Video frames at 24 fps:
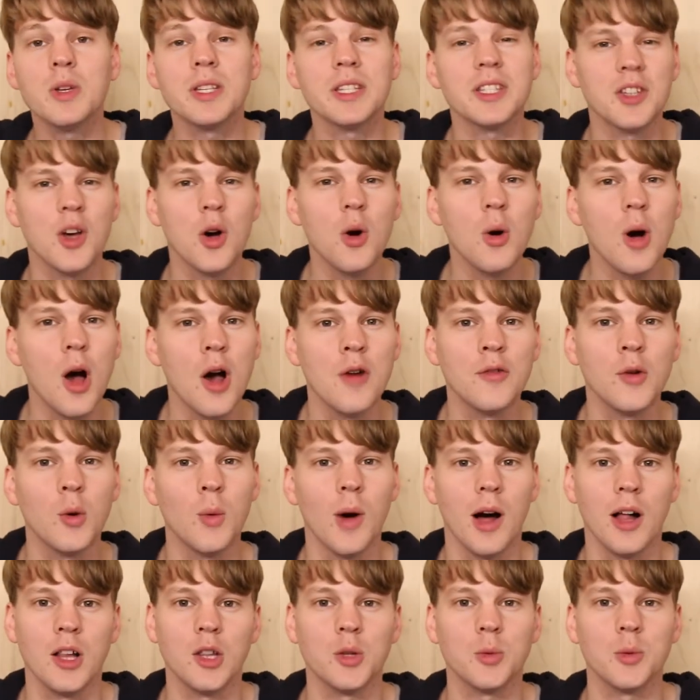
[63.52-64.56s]
was so
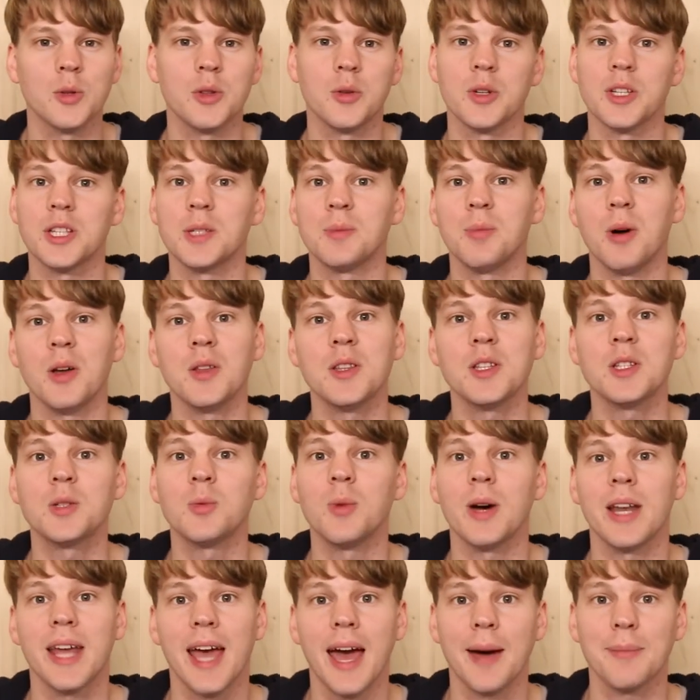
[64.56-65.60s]
overwhelmed with the
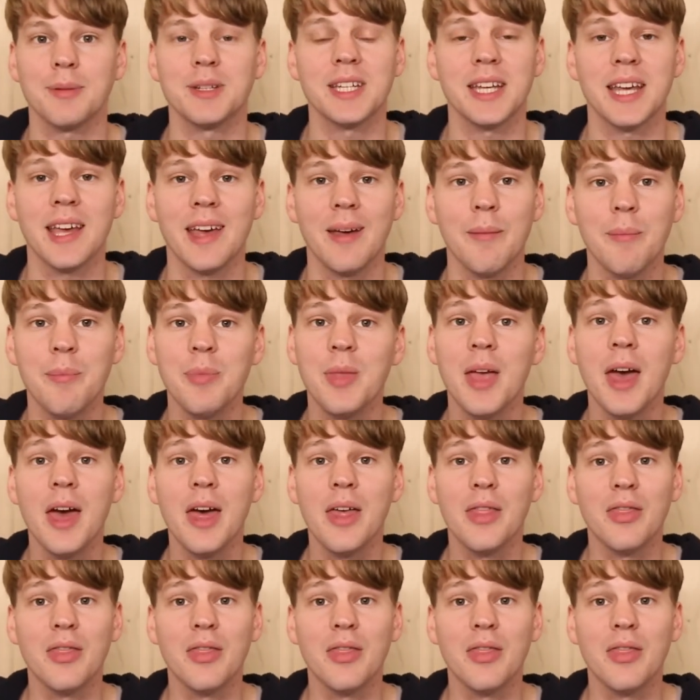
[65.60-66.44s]
response when it happened to him